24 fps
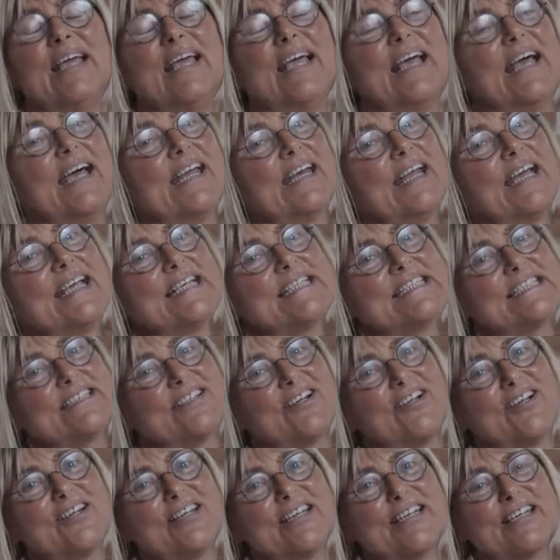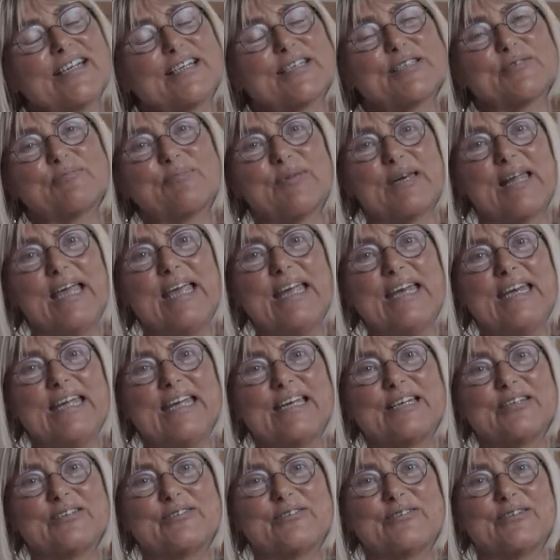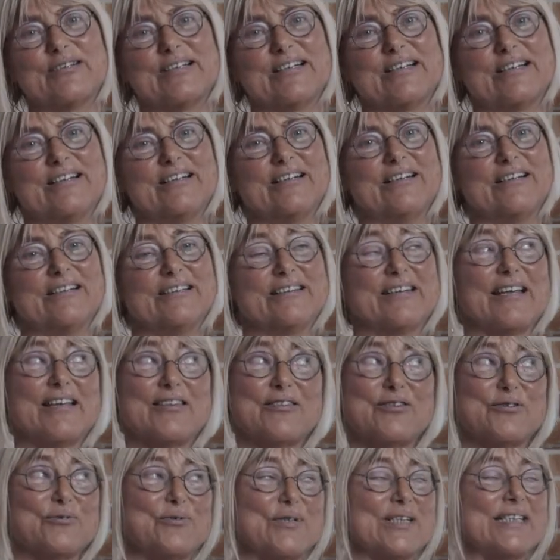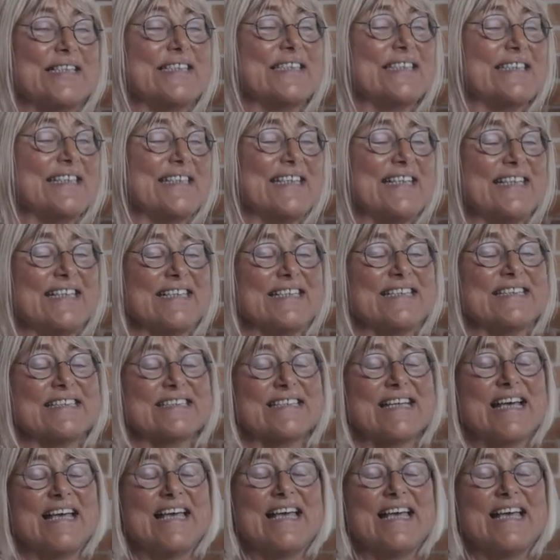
And I started explaining to her the 3 C's